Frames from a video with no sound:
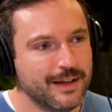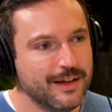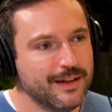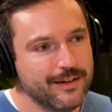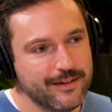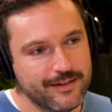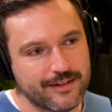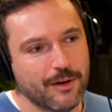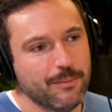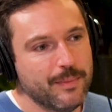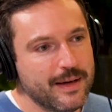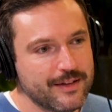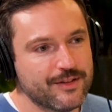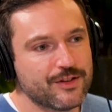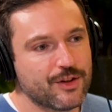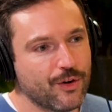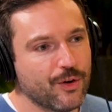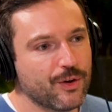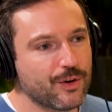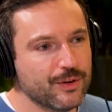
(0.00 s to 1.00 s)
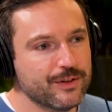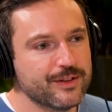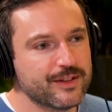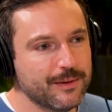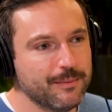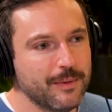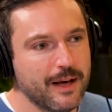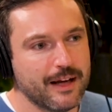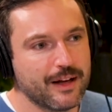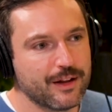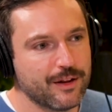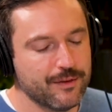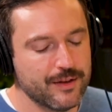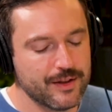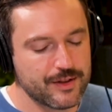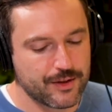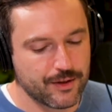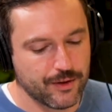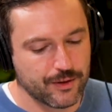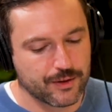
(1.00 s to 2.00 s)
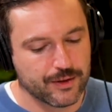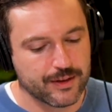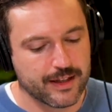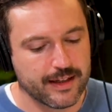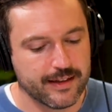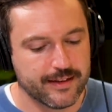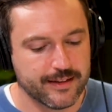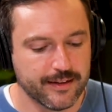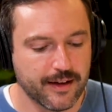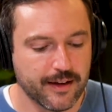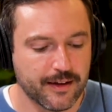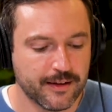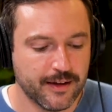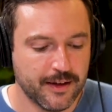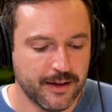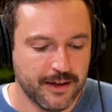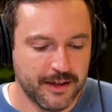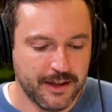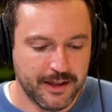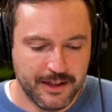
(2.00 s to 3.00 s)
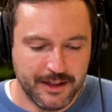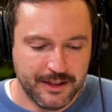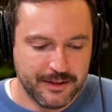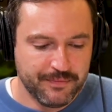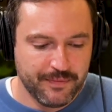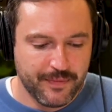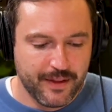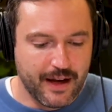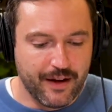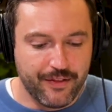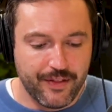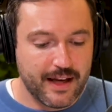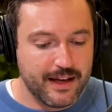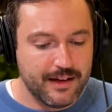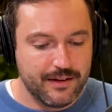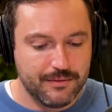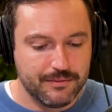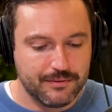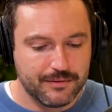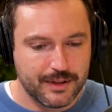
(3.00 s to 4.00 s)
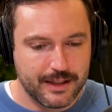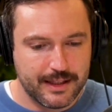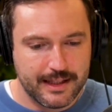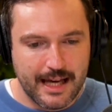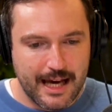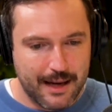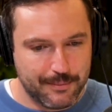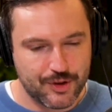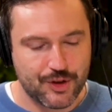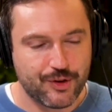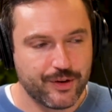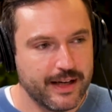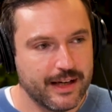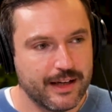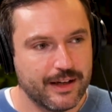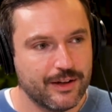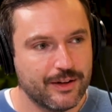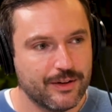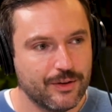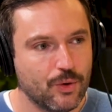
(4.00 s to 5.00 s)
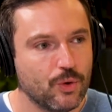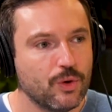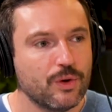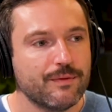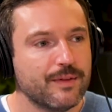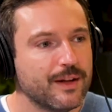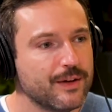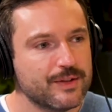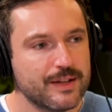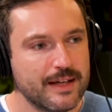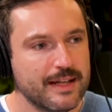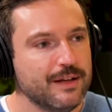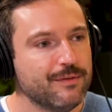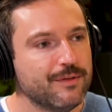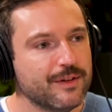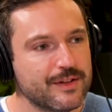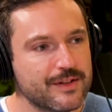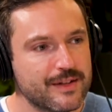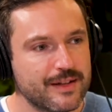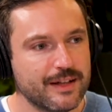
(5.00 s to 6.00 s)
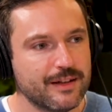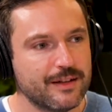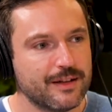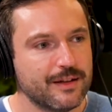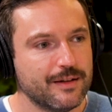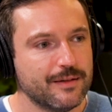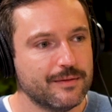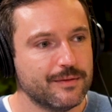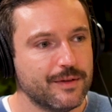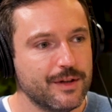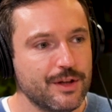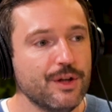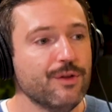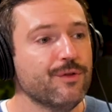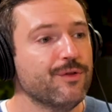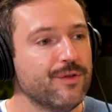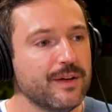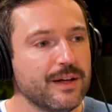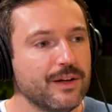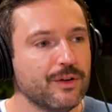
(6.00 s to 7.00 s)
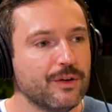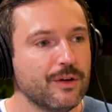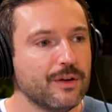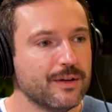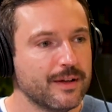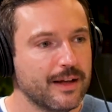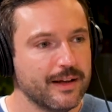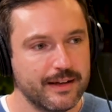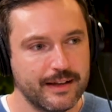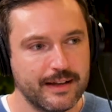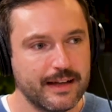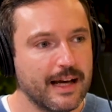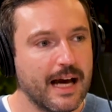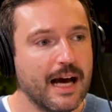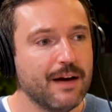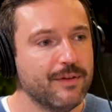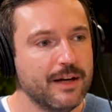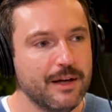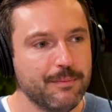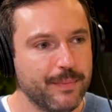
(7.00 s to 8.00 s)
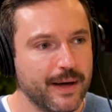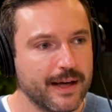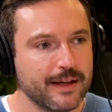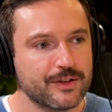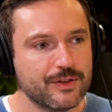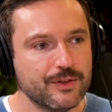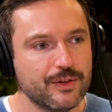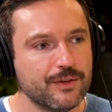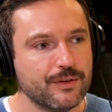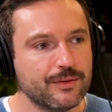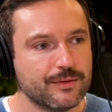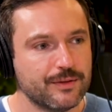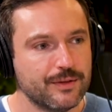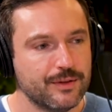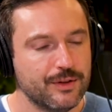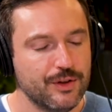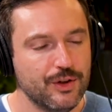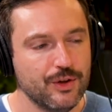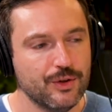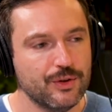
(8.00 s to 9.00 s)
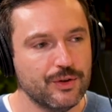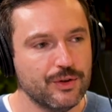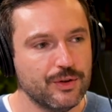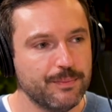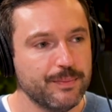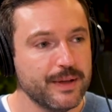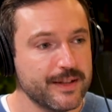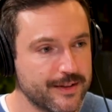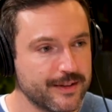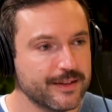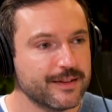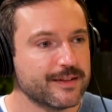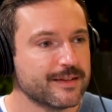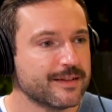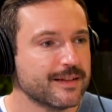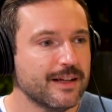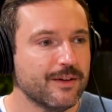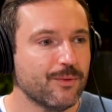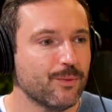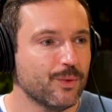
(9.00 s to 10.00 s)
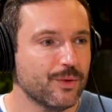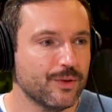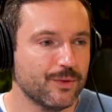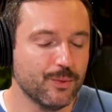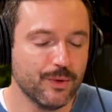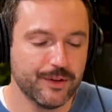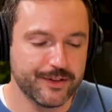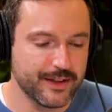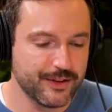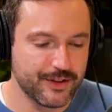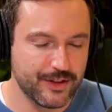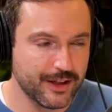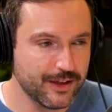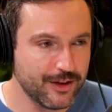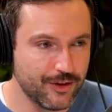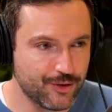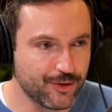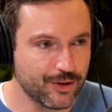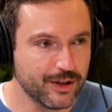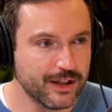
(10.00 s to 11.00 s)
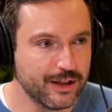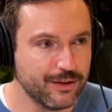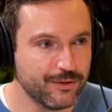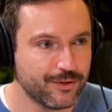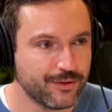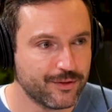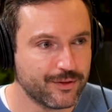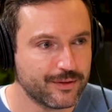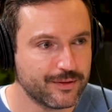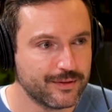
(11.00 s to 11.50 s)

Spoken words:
some length of historical data, and then capturing all of those levers that you feel have an impact on your business and what's actually going to drive